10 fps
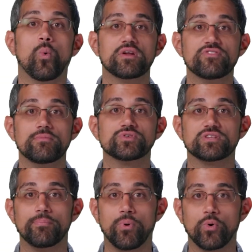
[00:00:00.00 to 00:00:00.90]
One of the
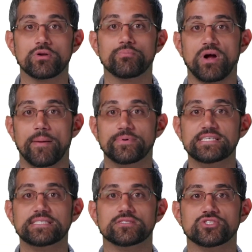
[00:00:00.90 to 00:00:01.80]
most important
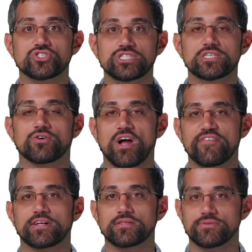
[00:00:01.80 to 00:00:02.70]
properties is
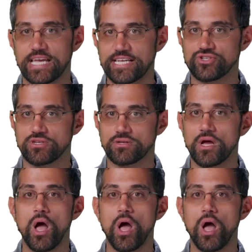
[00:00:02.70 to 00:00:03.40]
geographic location.